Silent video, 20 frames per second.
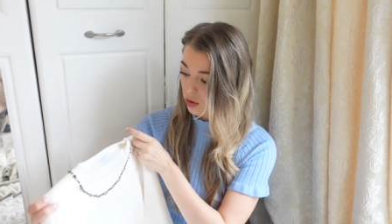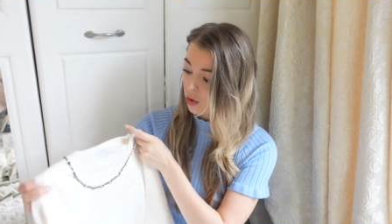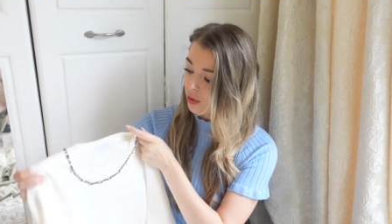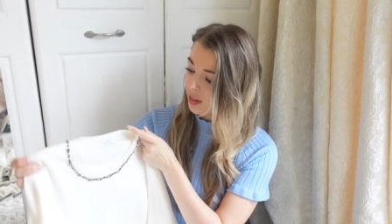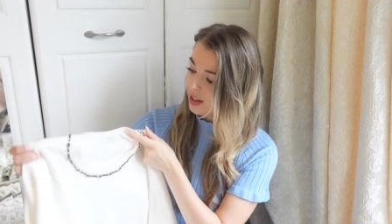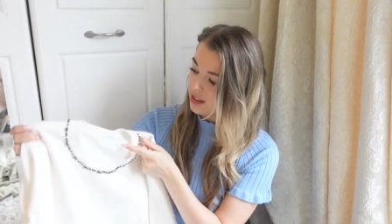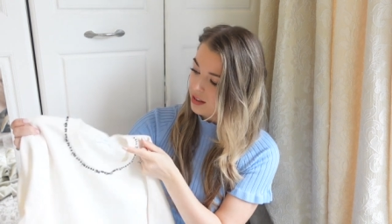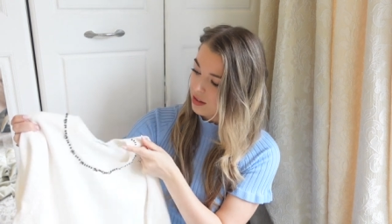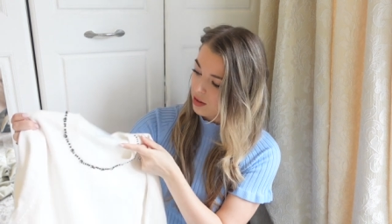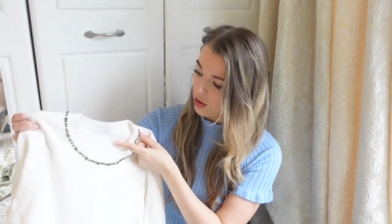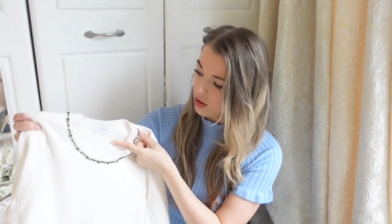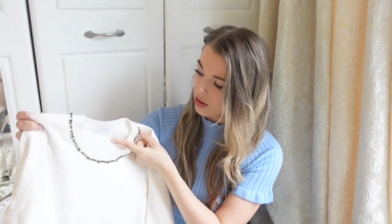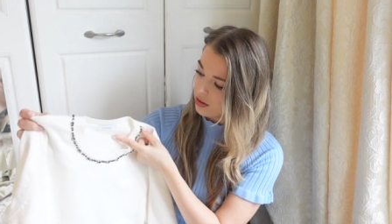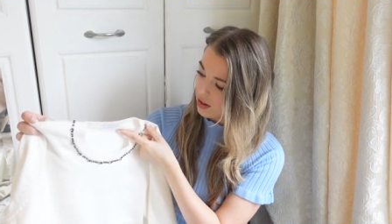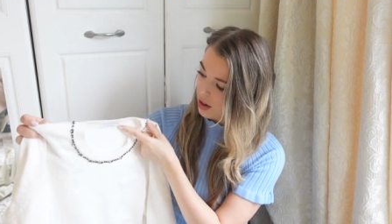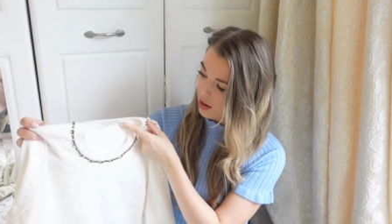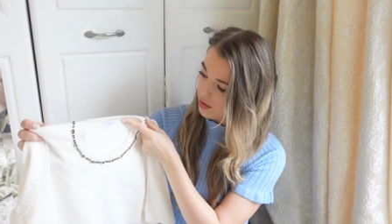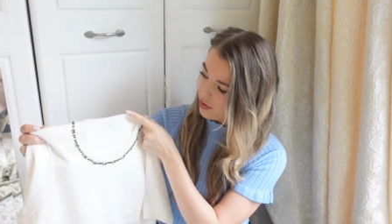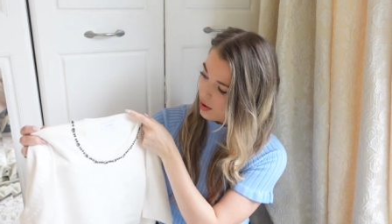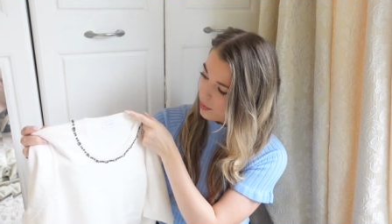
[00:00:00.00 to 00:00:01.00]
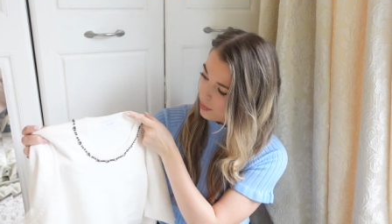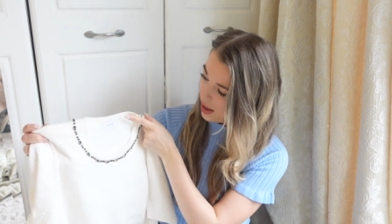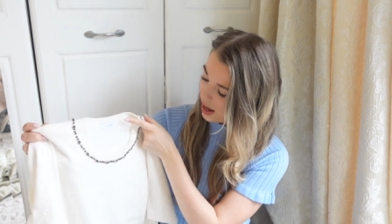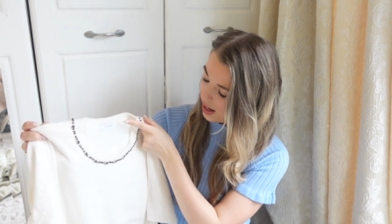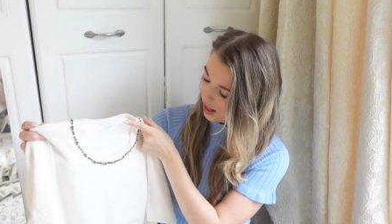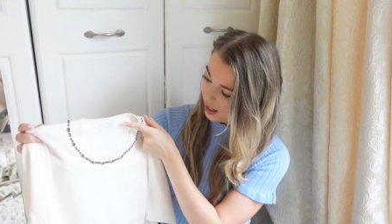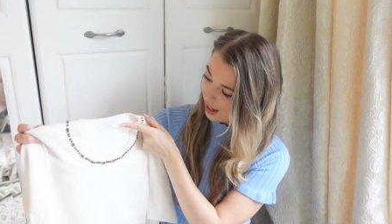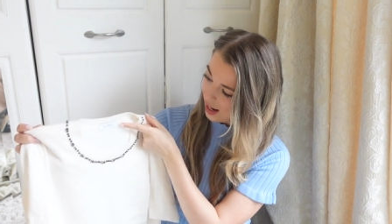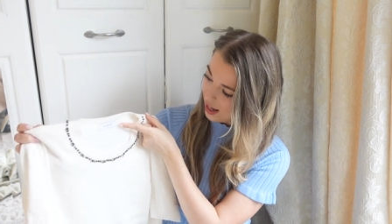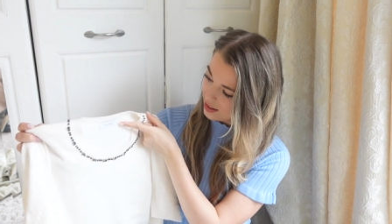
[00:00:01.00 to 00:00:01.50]
Oh this is also from
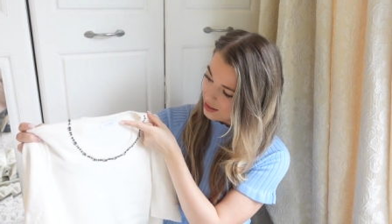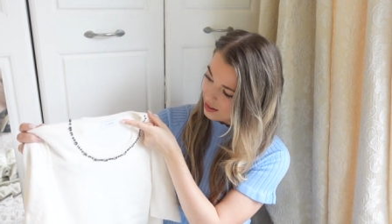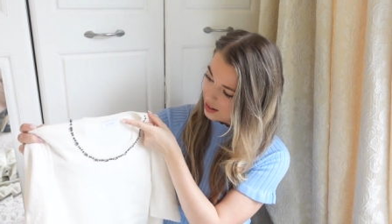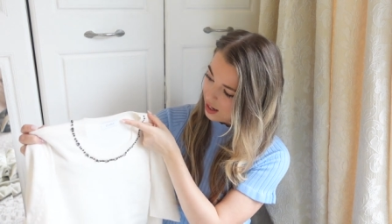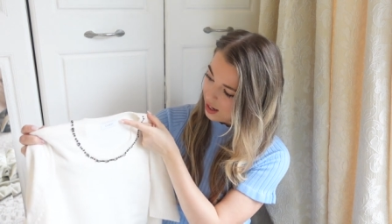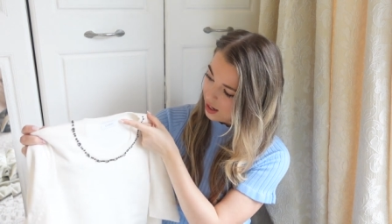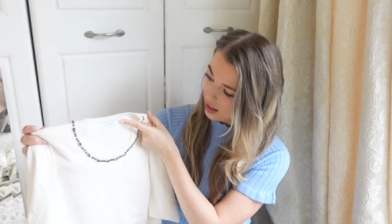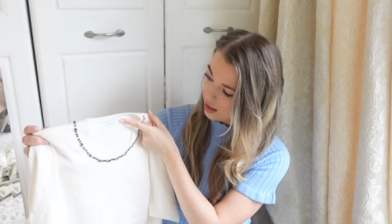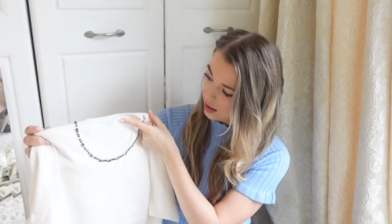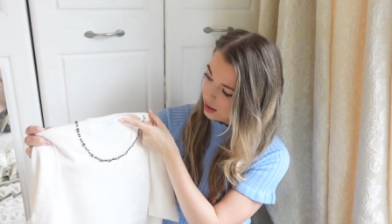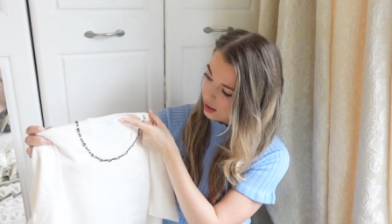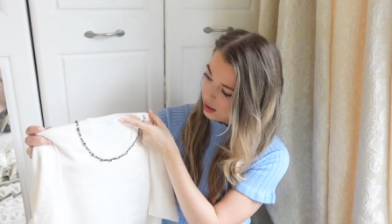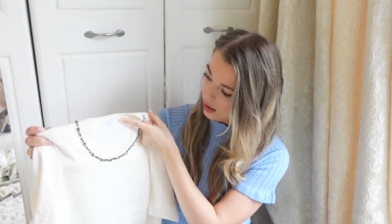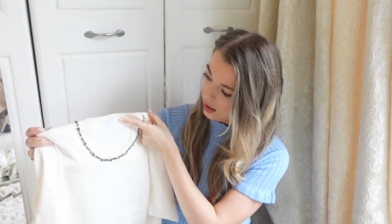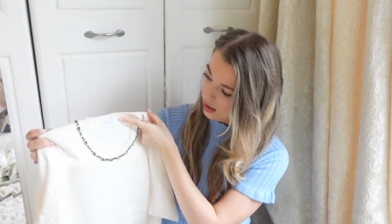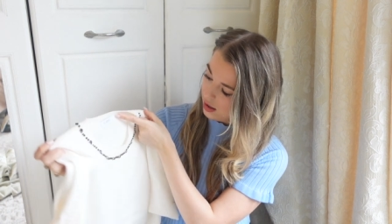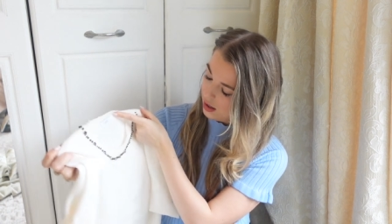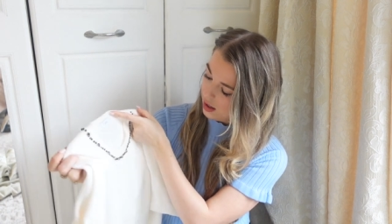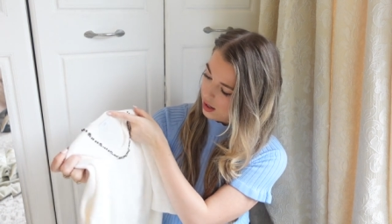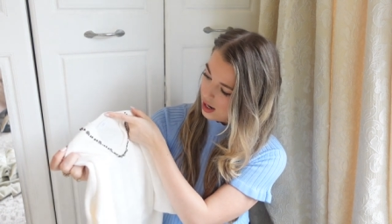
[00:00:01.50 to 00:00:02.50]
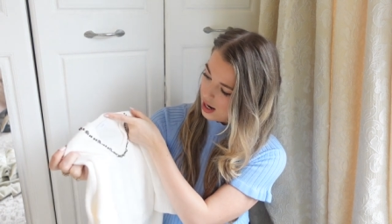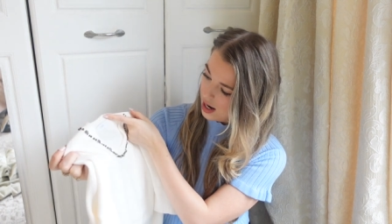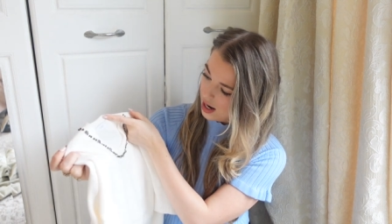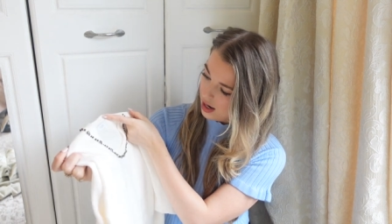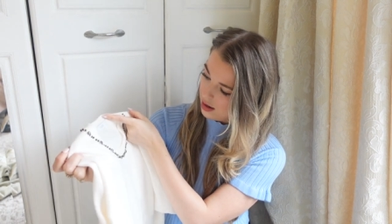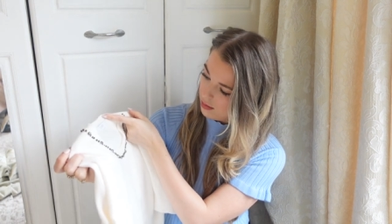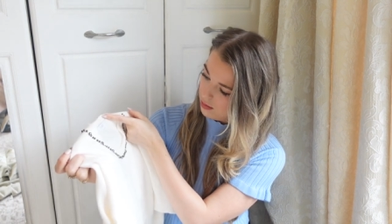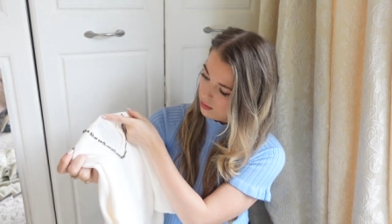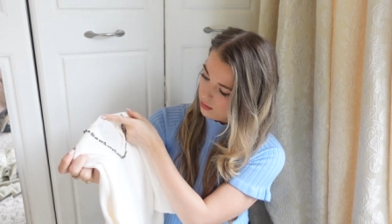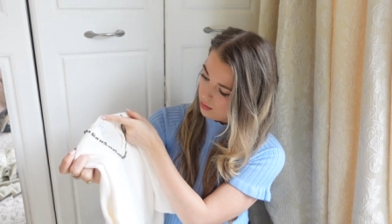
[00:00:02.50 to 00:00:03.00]
that classic
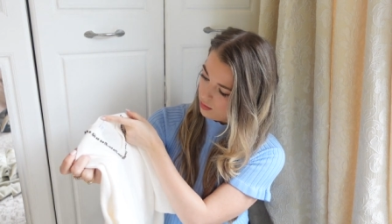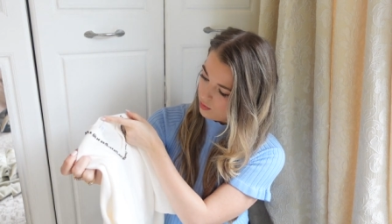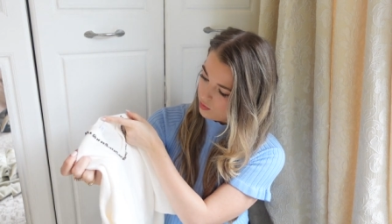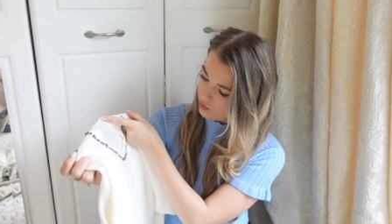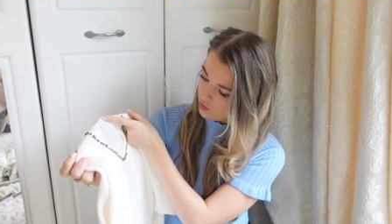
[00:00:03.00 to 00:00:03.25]
um,